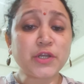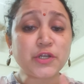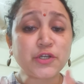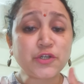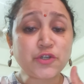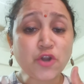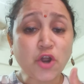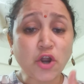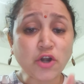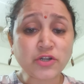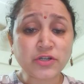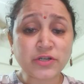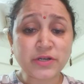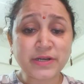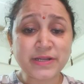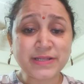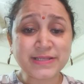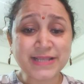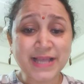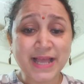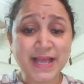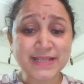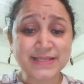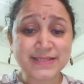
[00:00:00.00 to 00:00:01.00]
Doctor is
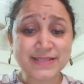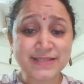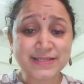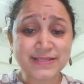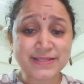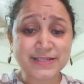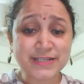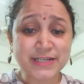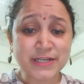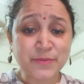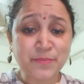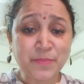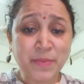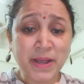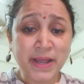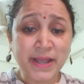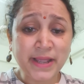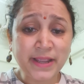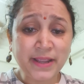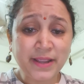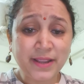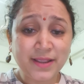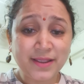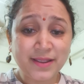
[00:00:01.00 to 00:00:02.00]
assisted
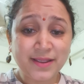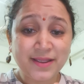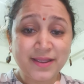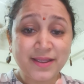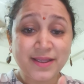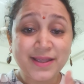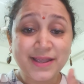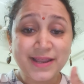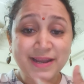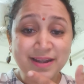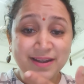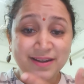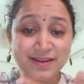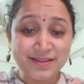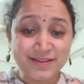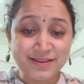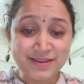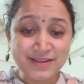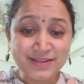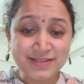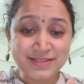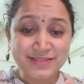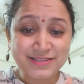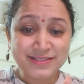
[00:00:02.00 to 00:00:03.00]
by
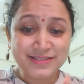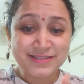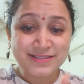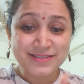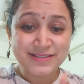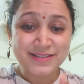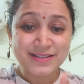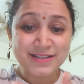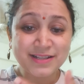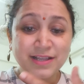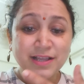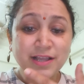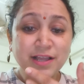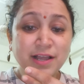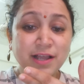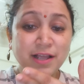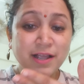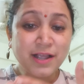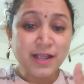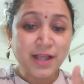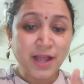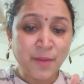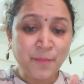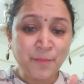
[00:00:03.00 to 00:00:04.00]
nurse,
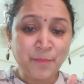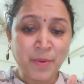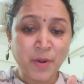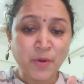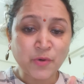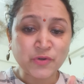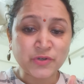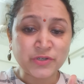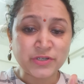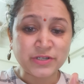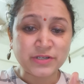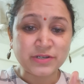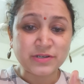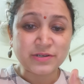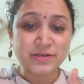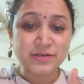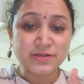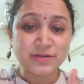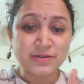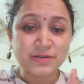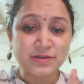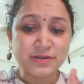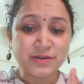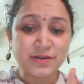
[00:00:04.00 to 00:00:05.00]
compounder.
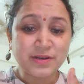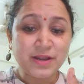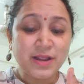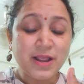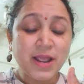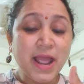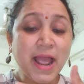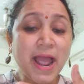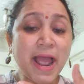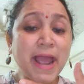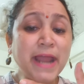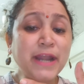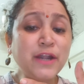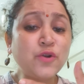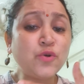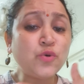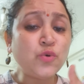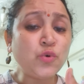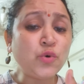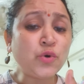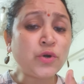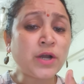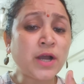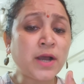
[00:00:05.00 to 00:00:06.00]
And
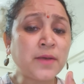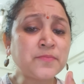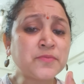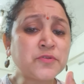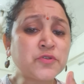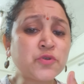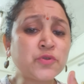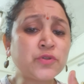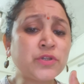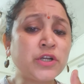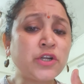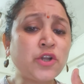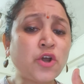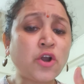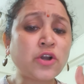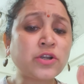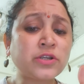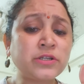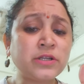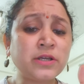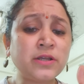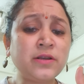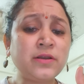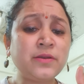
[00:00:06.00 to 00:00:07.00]
who comes to the
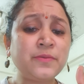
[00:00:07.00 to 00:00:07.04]
doctor?